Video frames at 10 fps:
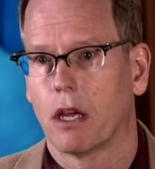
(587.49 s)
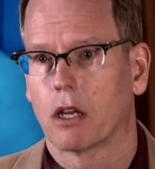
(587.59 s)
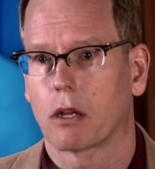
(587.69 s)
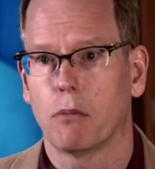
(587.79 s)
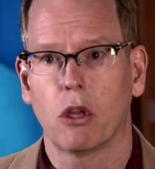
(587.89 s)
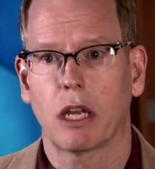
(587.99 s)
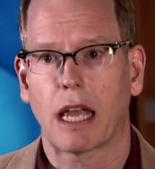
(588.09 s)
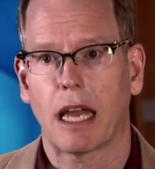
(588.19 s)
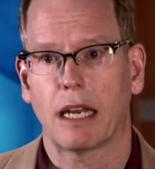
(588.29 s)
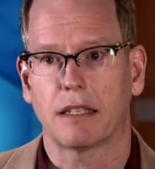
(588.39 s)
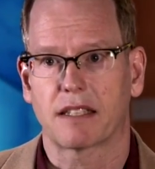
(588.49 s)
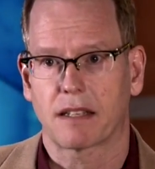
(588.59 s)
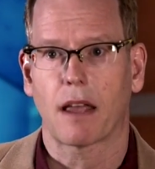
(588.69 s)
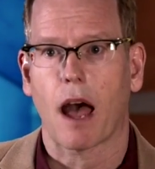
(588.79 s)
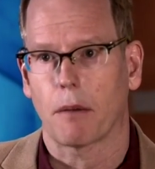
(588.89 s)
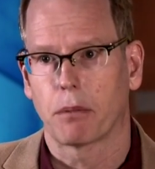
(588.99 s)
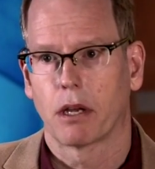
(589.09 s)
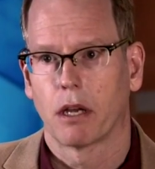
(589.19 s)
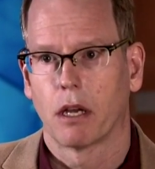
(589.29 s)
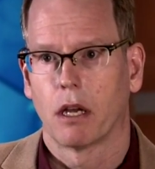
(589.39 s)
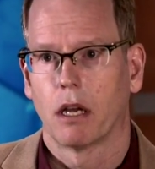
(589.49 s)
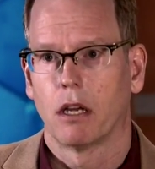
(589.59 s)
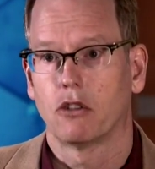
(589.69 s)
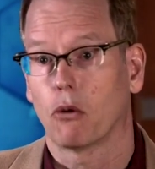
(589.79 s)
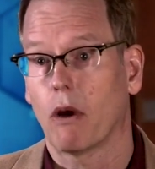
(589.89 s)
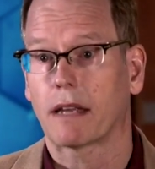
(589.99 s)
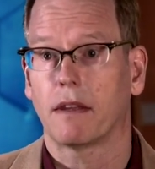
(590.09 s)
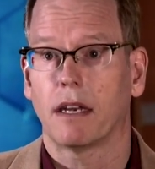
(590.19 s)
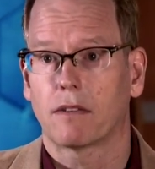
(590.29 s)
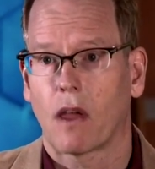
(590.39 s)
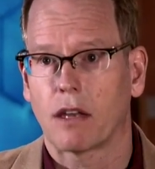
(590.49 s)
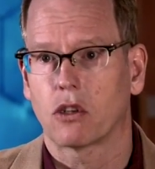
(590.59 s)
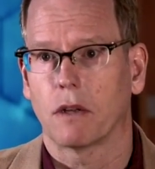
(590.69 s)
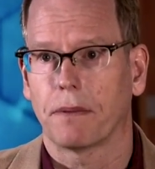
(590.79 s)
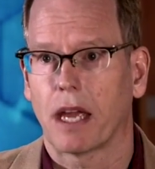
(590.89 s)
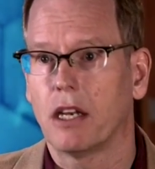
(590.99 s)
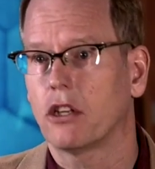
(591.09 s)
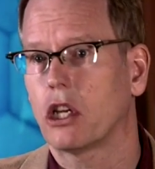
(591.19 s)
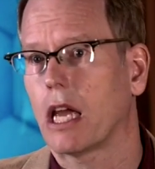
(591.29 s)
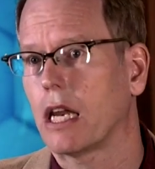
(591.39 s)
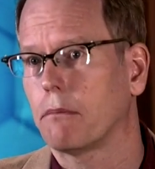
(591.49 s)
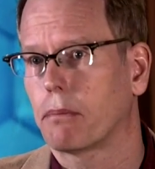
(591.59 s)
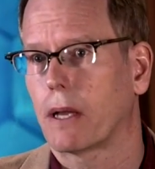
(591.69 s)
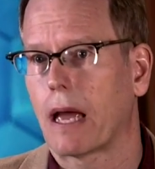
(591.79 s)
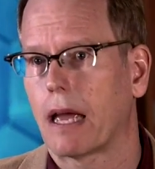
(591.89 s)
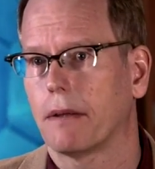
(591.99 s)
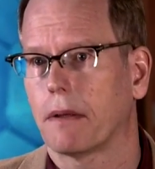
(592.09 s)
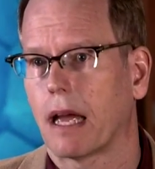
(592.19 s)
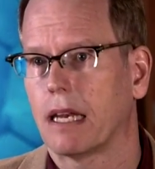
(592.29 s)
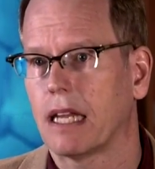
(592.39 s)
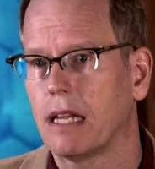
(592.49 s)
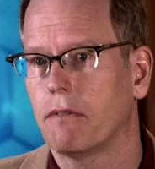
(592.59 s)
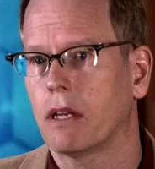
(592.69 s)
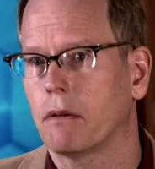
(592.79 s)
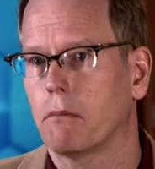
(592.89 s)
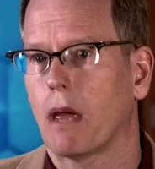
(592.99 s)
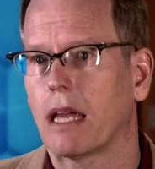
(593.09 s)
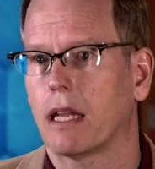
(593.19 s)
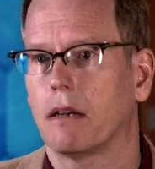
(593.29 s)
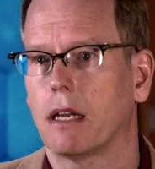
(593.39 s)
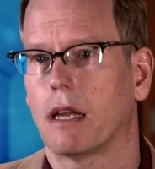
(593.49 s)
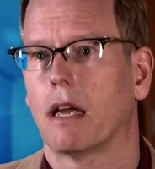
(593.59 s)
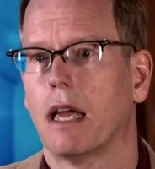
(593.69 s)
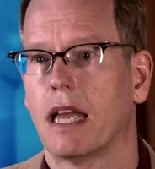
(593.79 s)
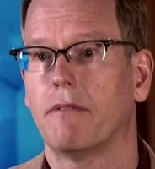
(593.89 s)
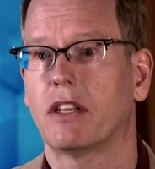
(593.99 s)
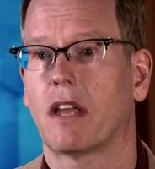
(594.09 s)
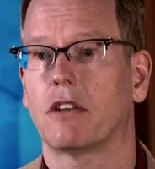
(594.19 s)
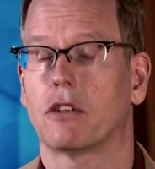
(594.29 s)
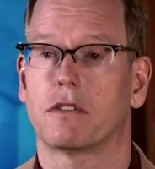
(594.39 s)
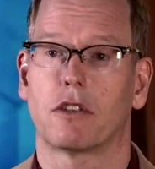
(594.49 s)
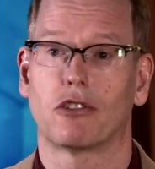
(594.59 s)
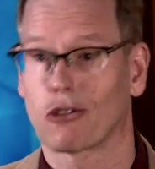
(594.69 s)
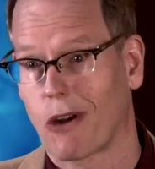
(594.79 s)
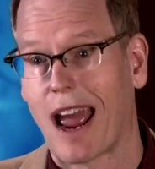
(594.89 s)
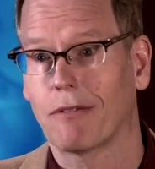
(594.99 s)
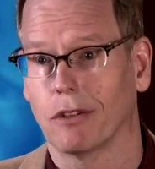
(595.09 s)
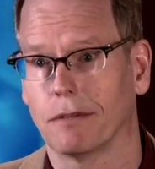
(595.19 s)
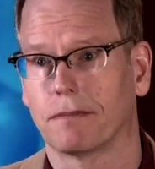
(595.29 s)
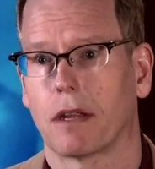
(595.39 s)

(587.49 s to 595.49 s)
communicating stop, directing attention, initiating play, and even making invitations to travel.